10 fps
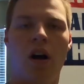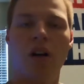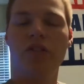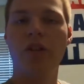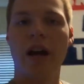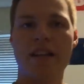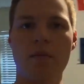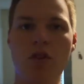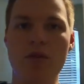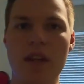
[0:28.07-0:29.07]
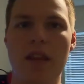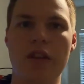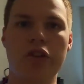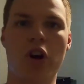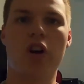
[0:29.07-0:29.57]
Also, guys, I'm using
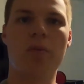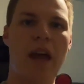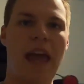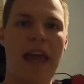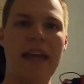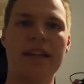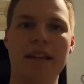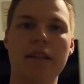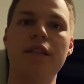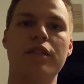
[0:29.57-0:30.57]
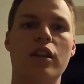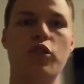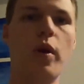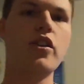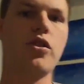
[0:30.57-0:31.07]
the term hate in this
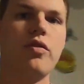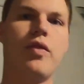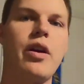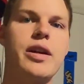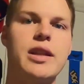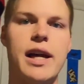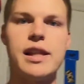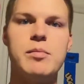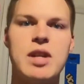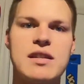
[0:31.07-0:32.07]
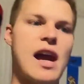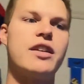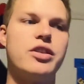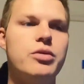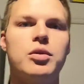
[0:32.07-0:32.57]
situation very lightly because
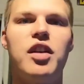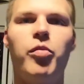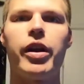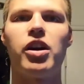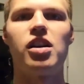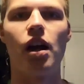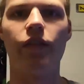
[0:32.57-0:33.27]
I do love my car.